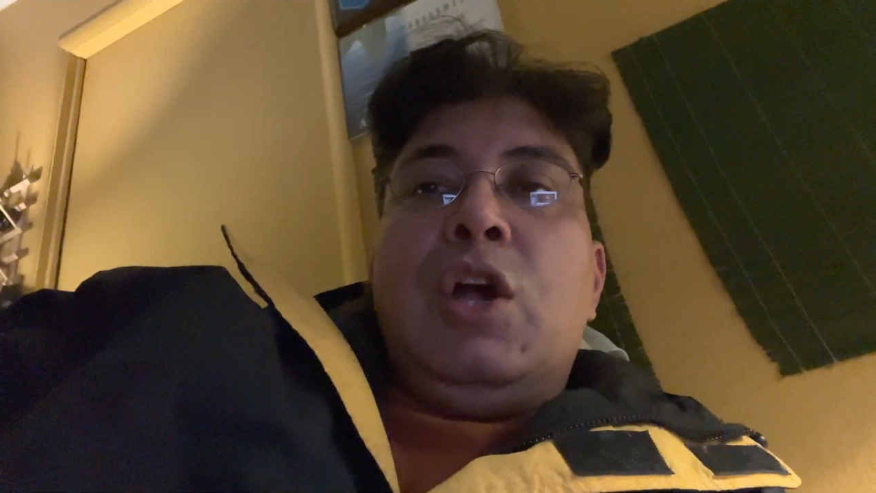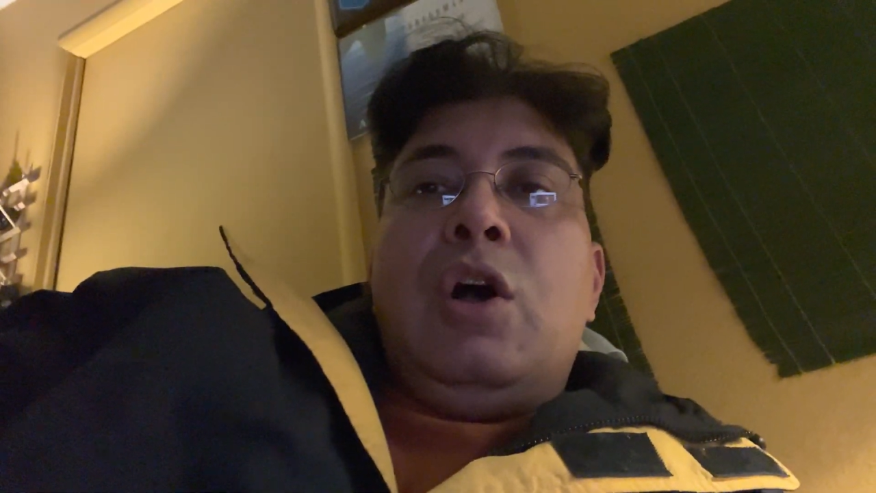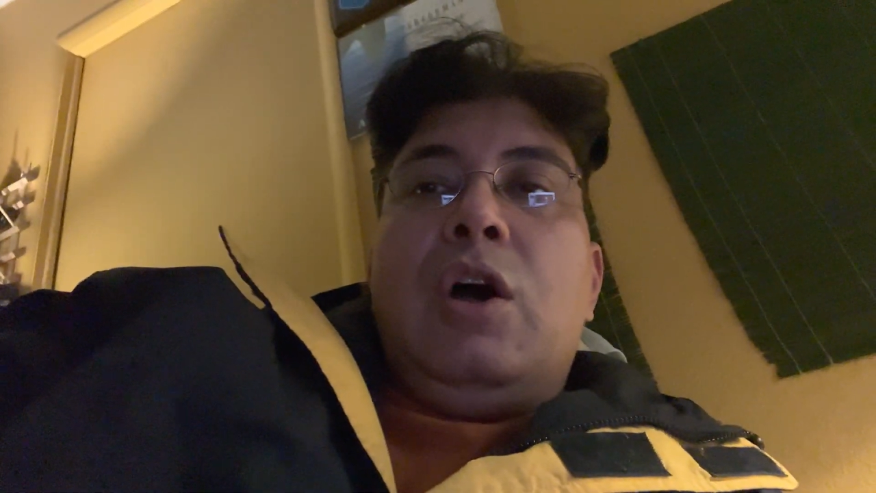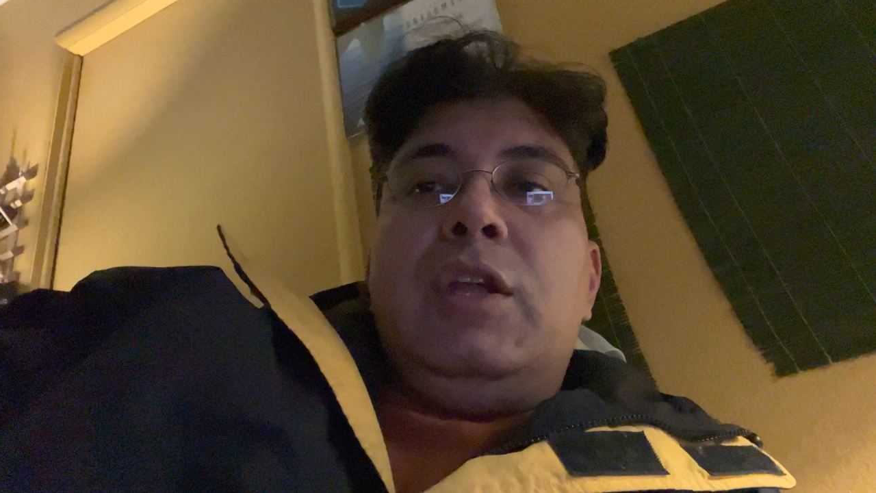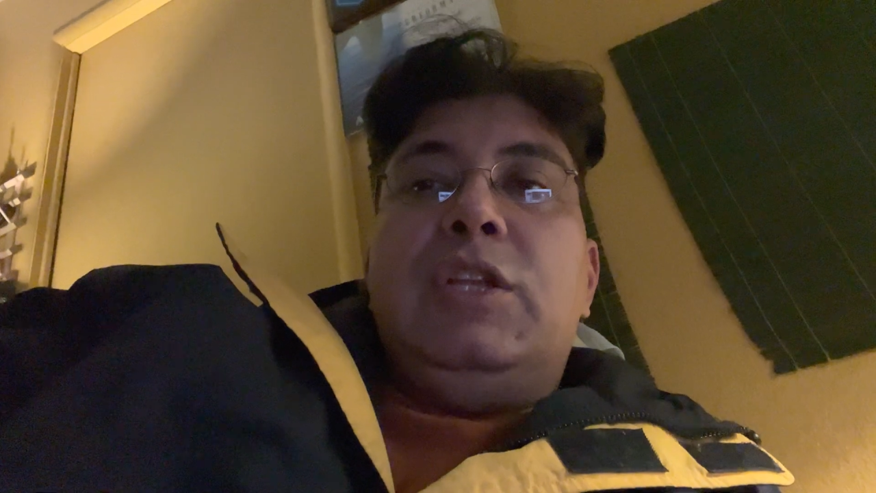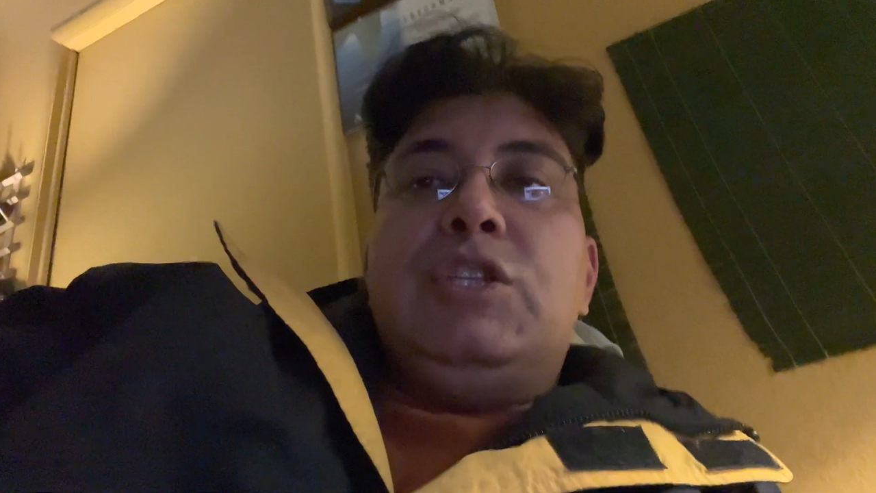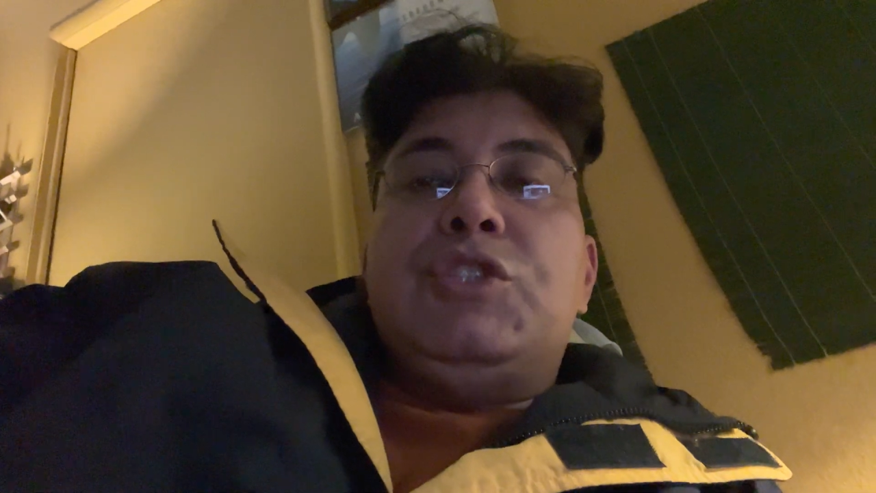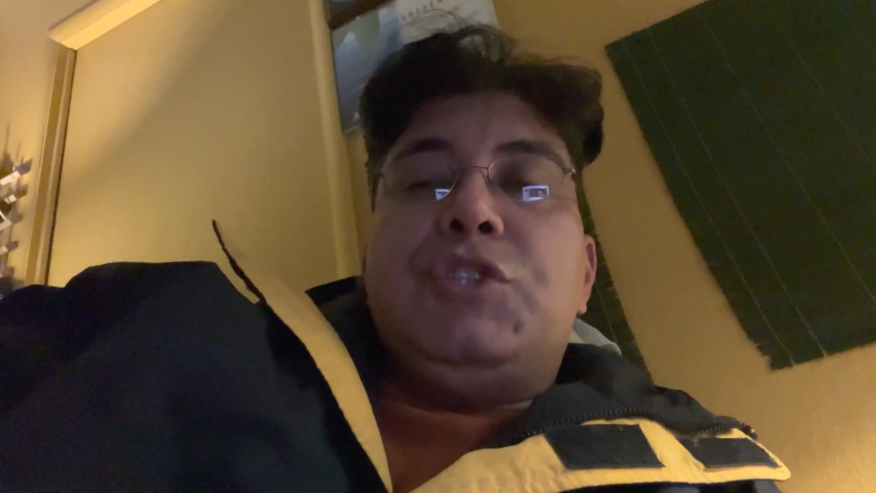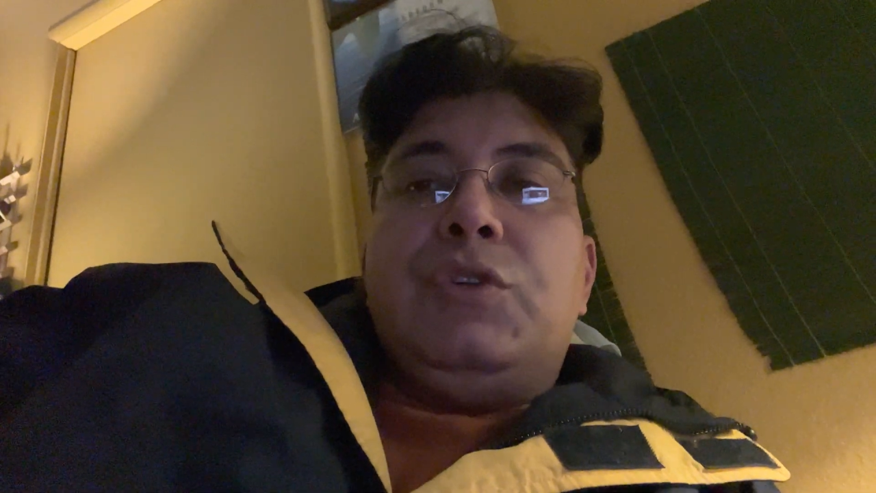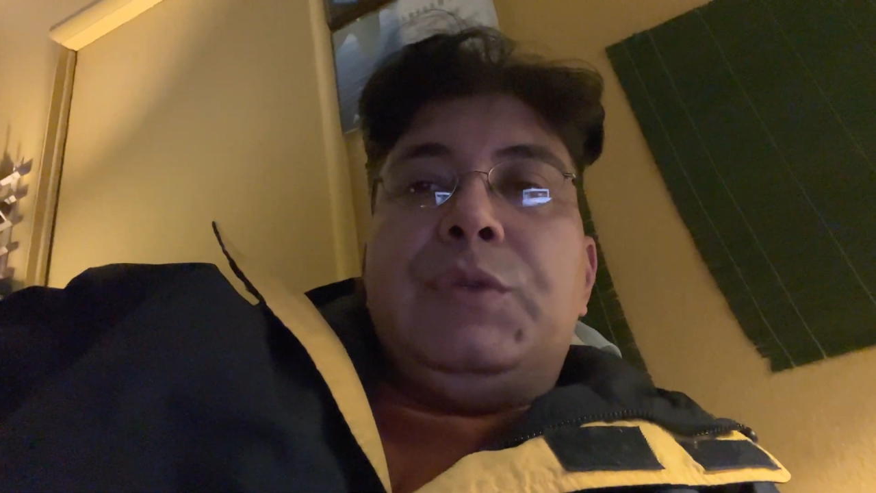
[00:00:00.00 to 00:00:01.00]
on
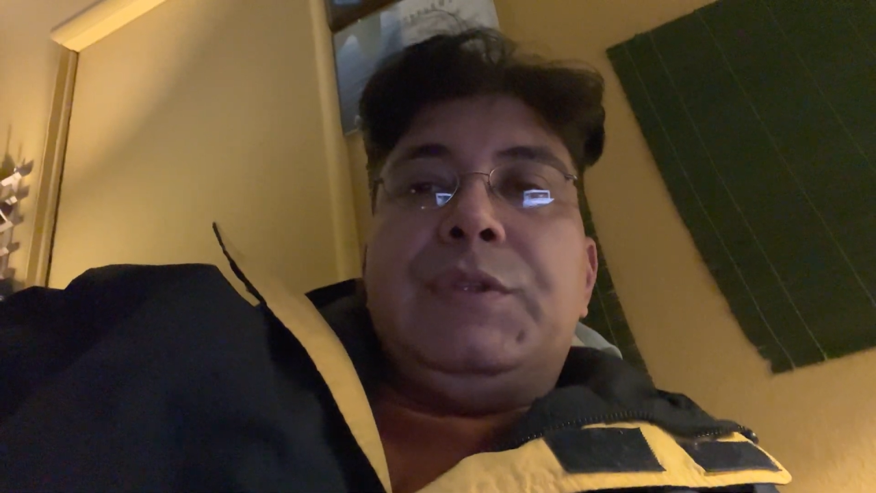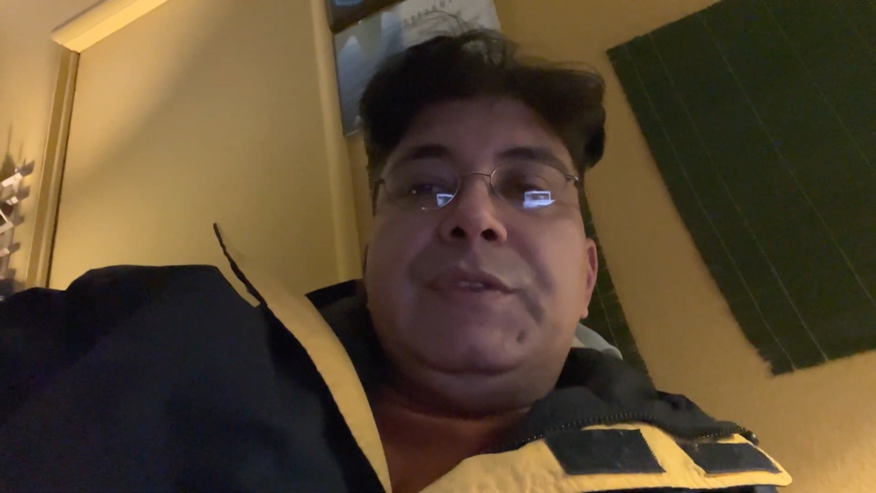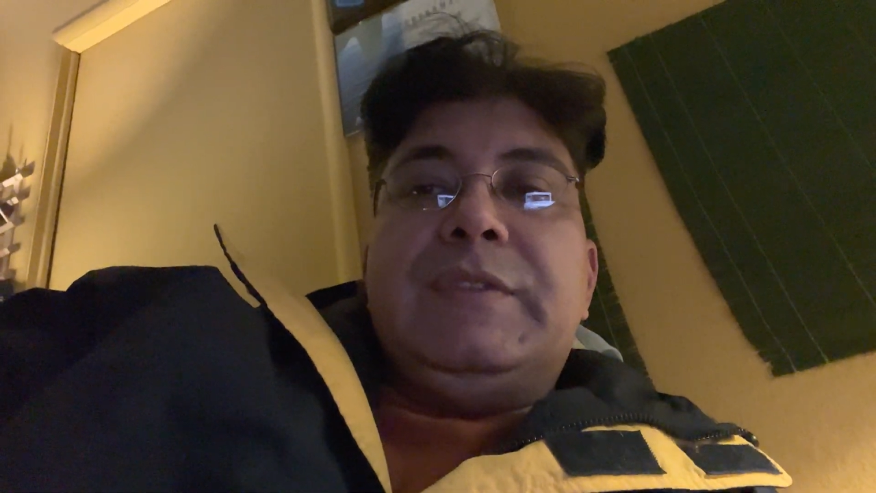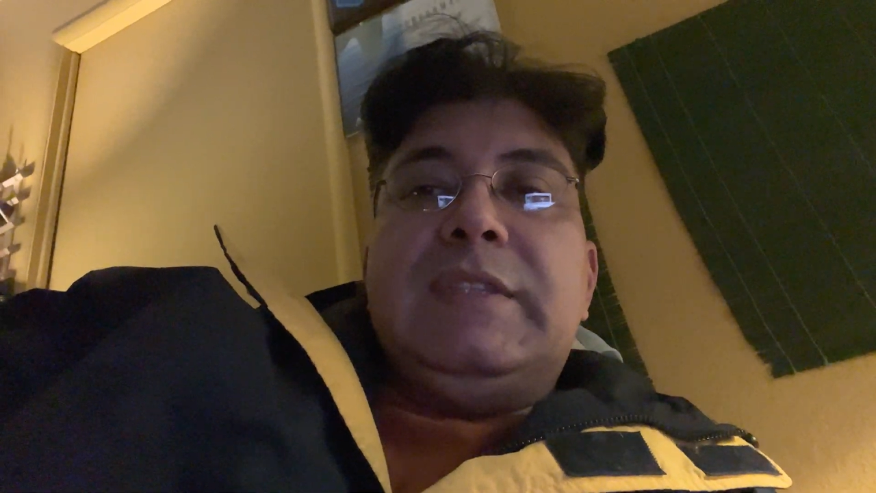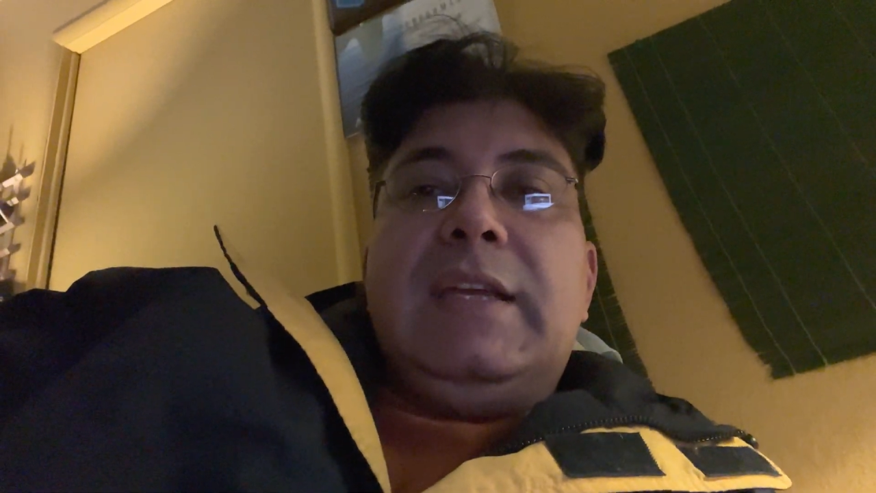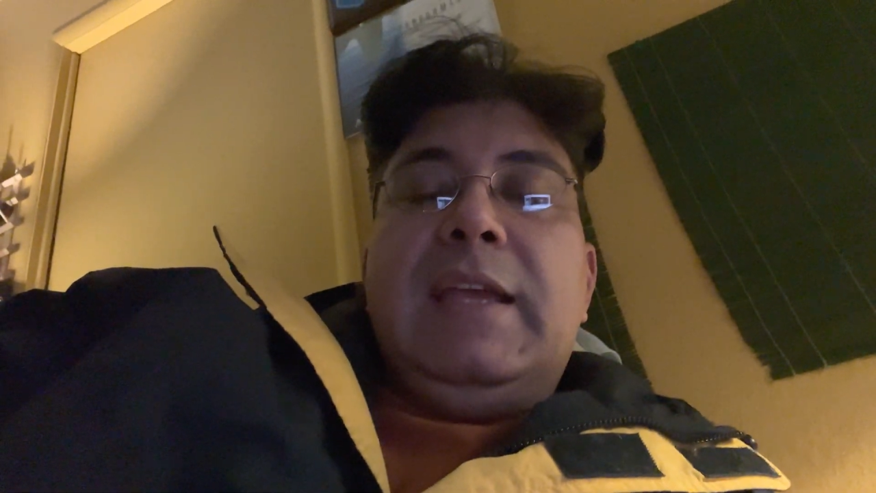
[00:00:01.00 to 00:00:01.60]
insurance,